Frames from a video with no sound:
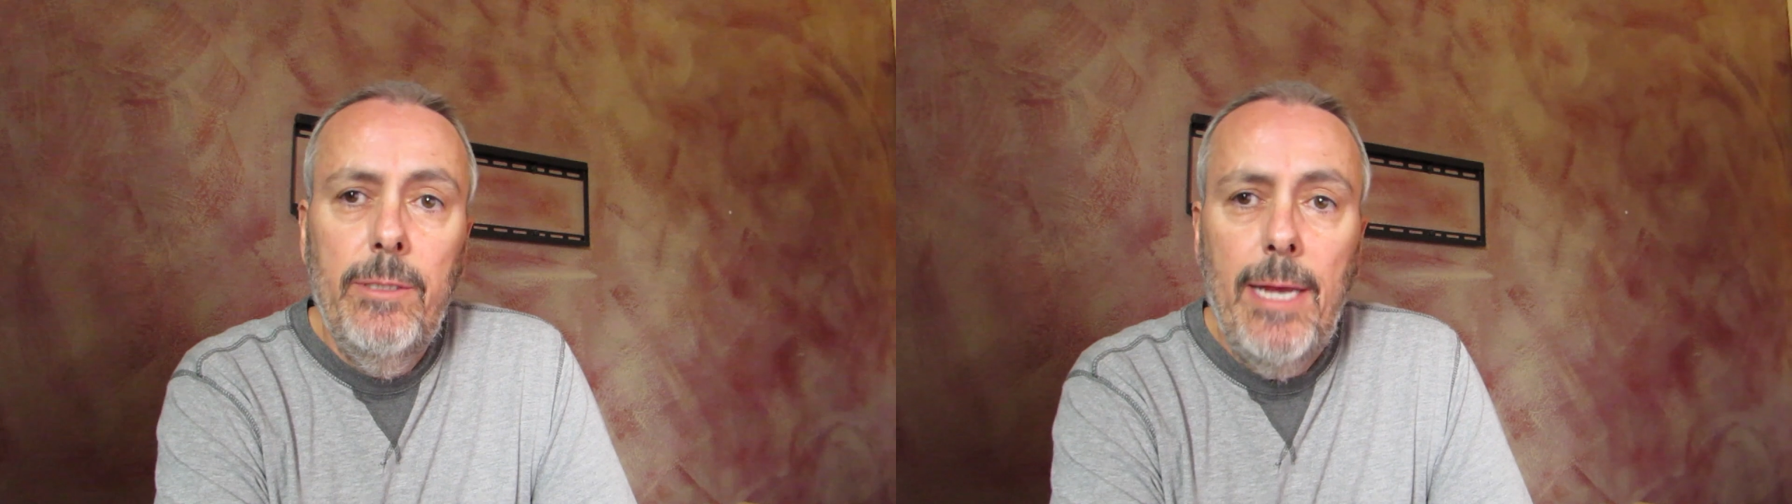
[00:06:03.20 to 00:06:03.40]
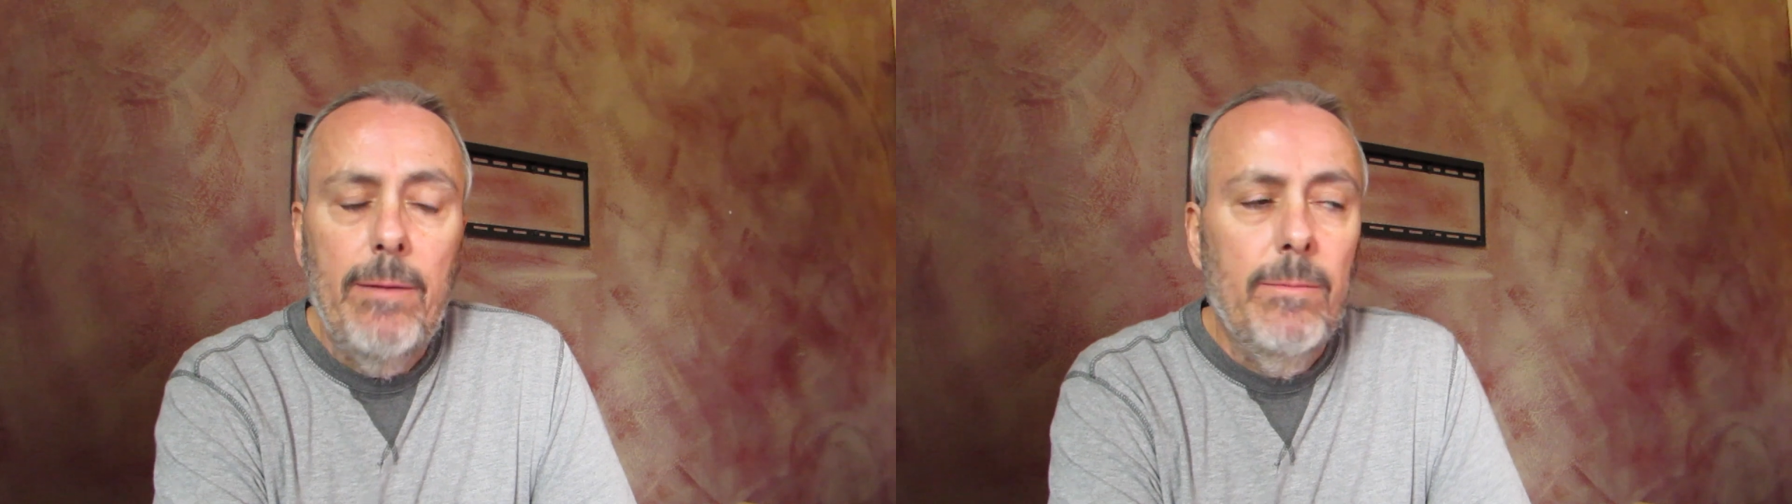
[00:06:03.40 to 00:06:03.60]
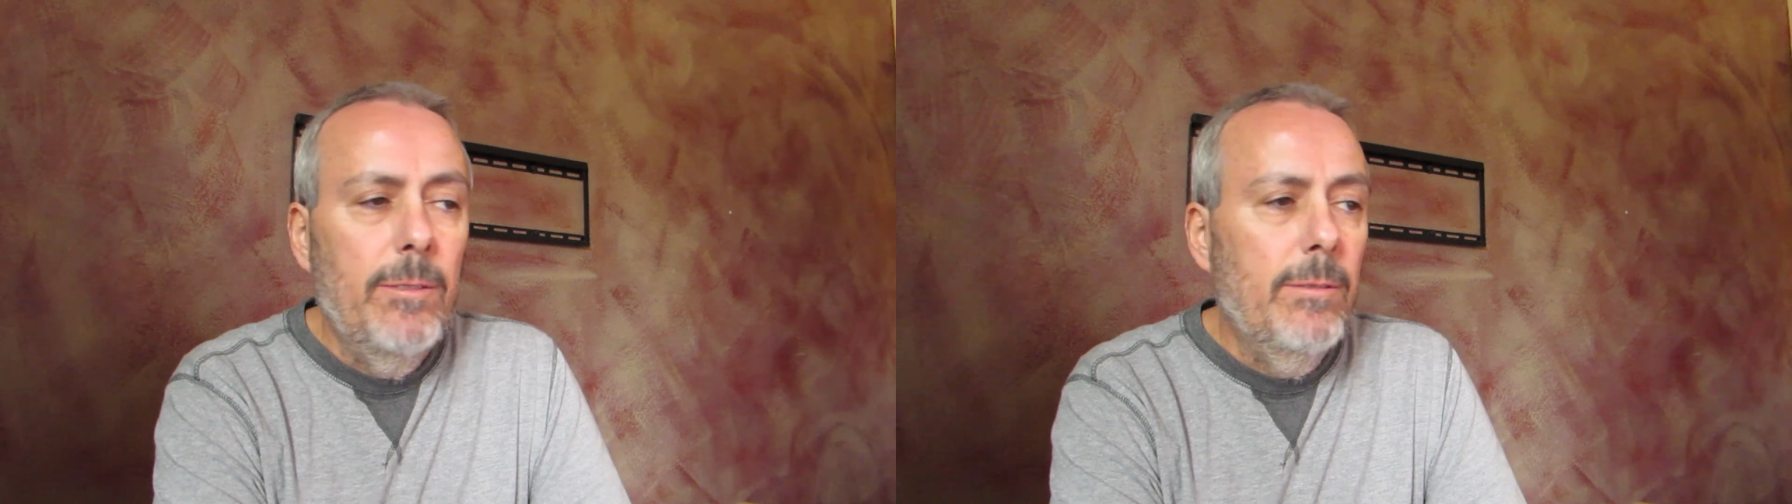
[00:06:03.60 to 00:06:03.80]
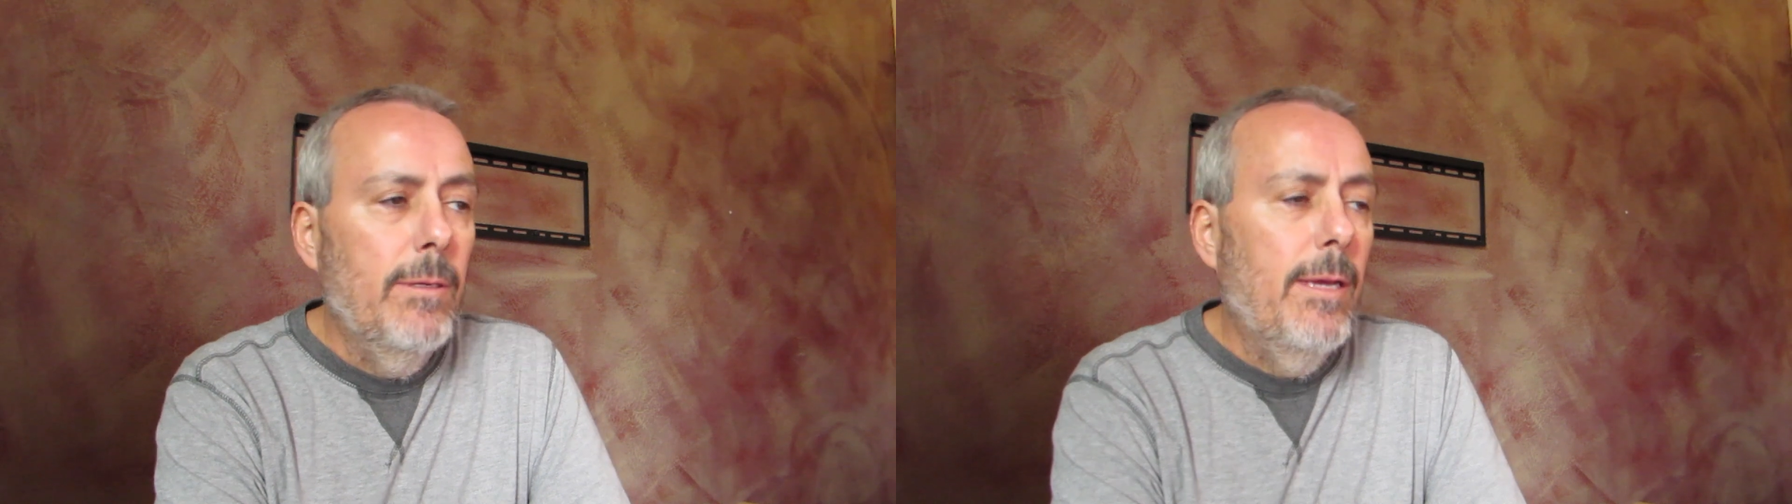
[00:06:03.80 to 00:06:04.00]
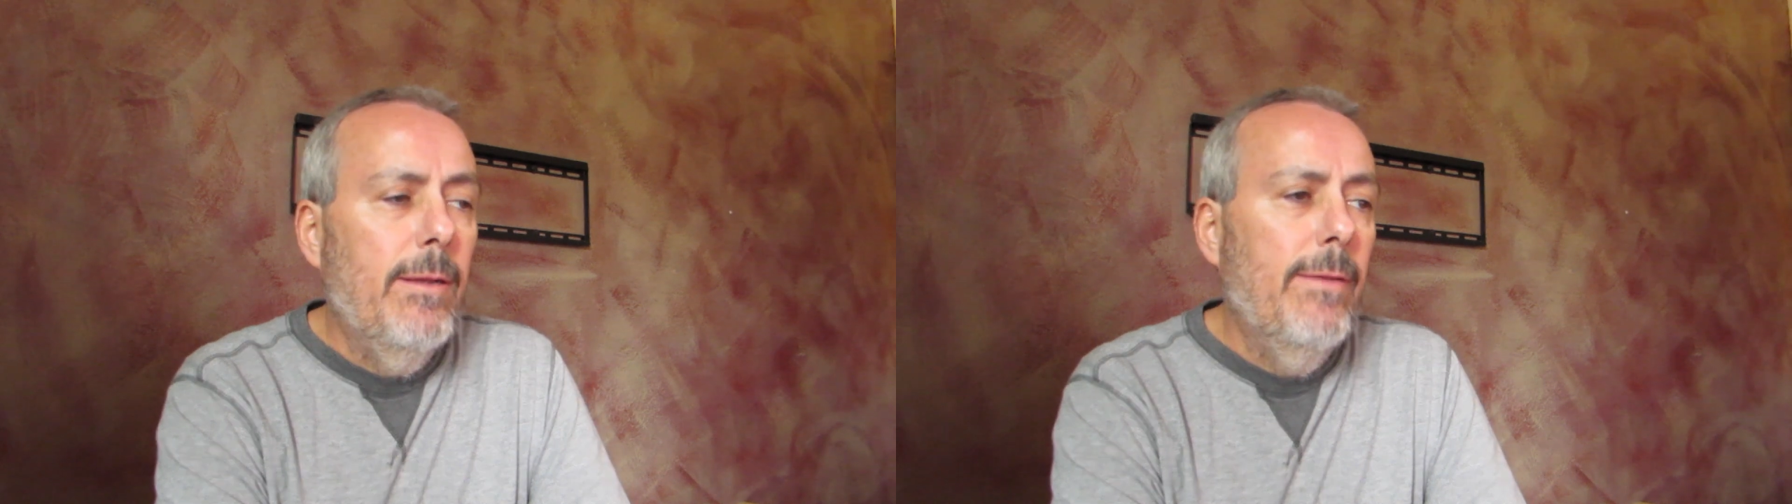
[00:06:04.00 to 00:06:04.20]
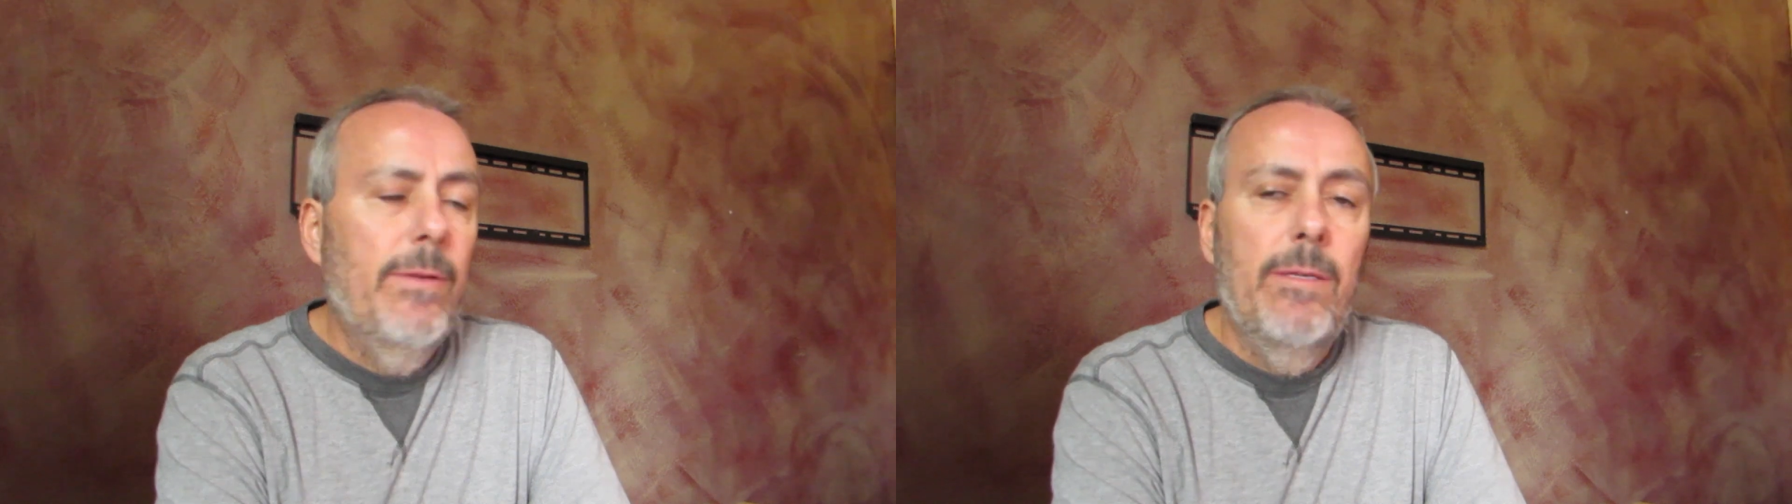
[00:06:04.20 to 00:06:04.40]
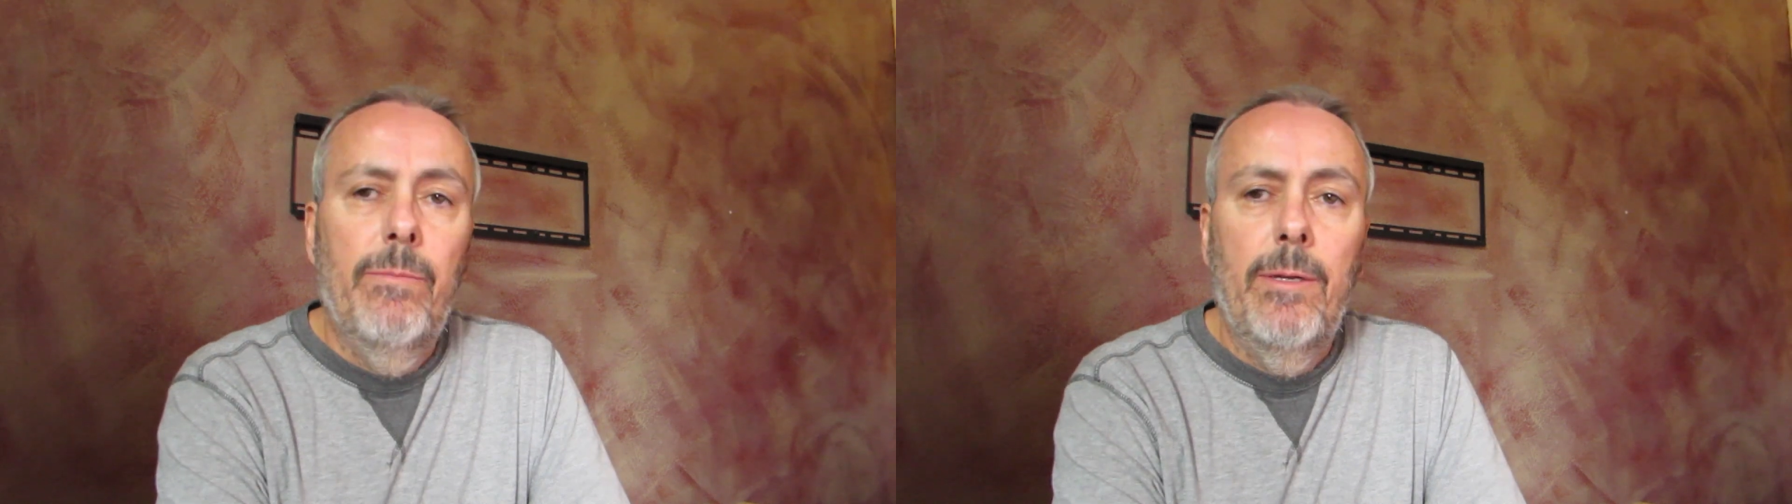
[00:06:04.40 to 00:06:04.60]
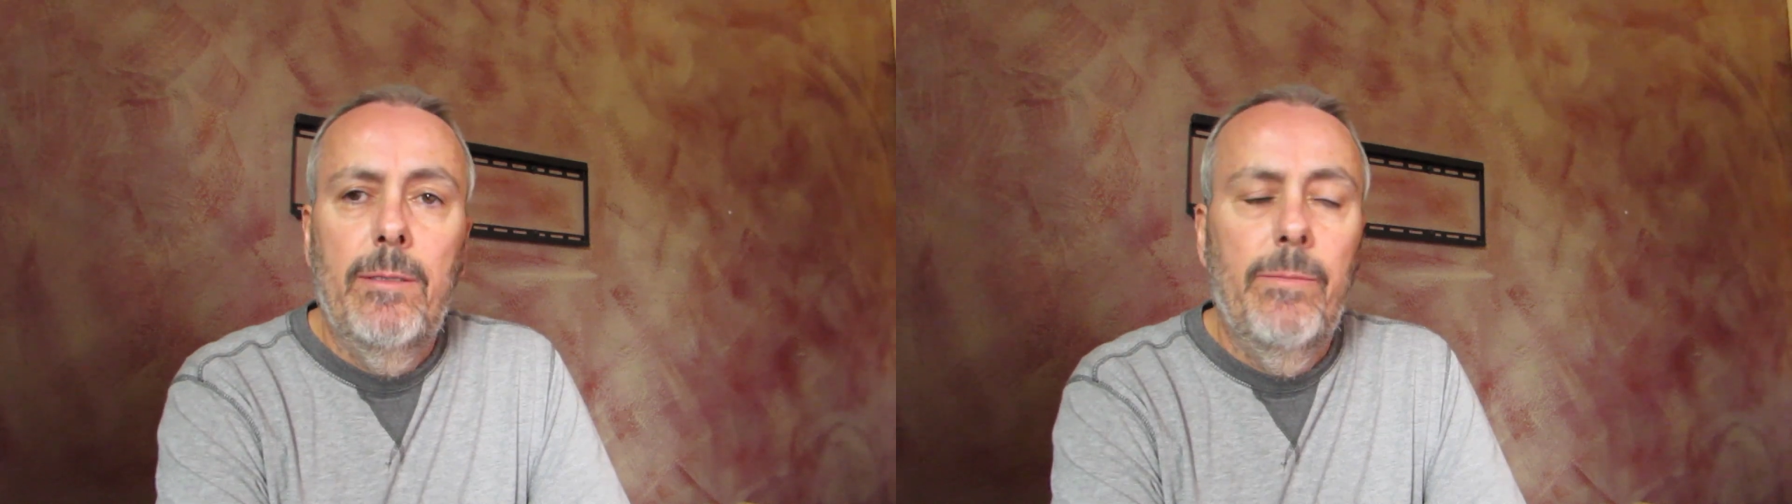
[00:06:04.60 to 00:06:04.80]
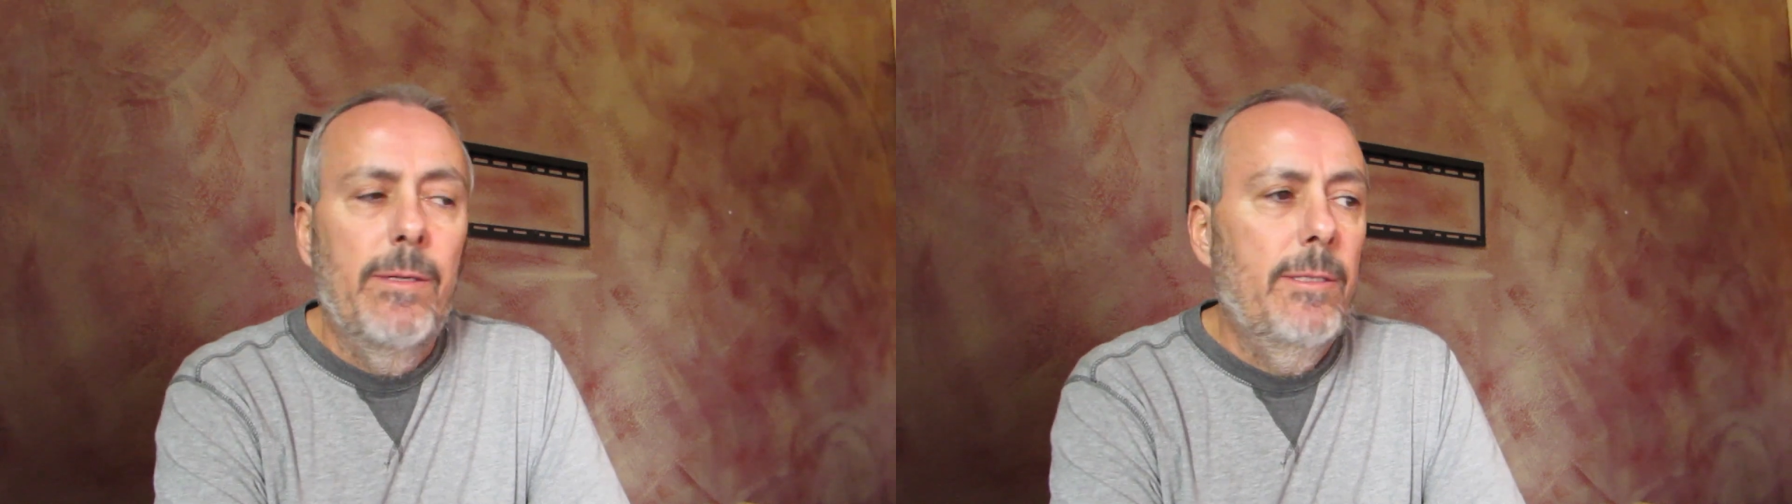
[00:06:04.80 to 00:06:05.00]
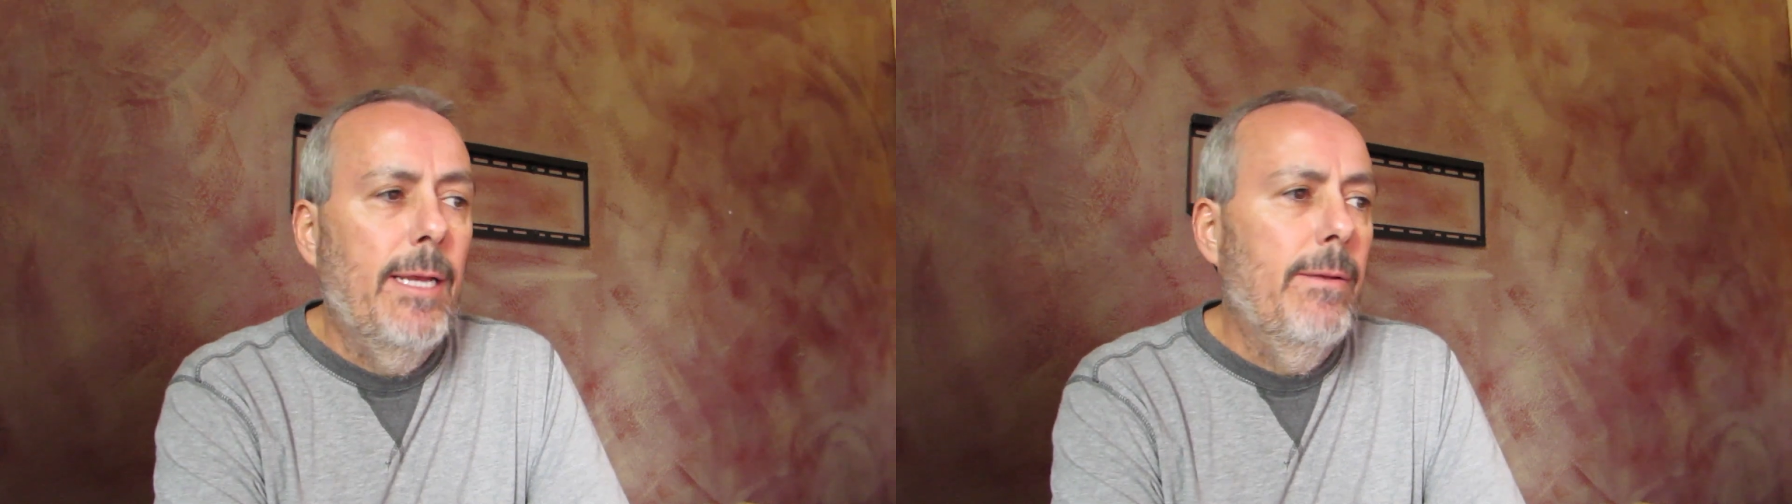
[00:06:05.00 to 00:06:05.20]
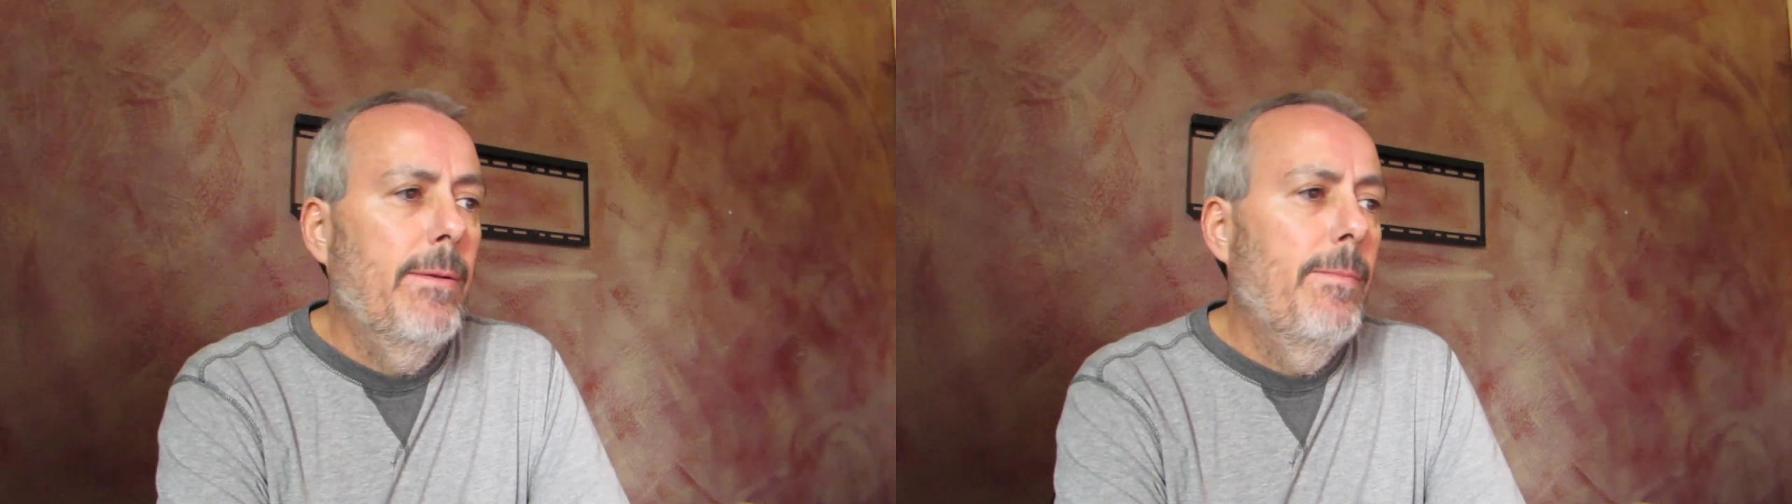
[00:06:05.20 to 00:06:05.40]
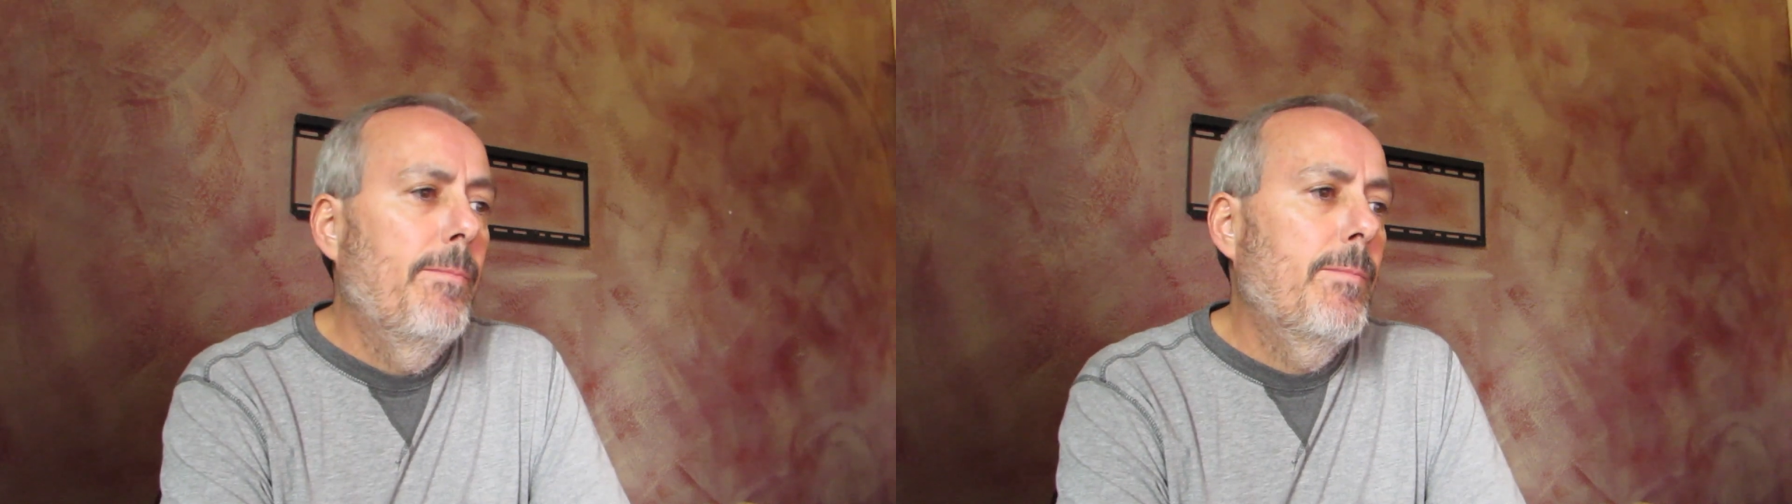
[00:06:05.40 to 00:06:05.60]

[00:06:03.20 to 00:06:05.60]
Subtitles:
good sound. I don't have any complaints about the sound,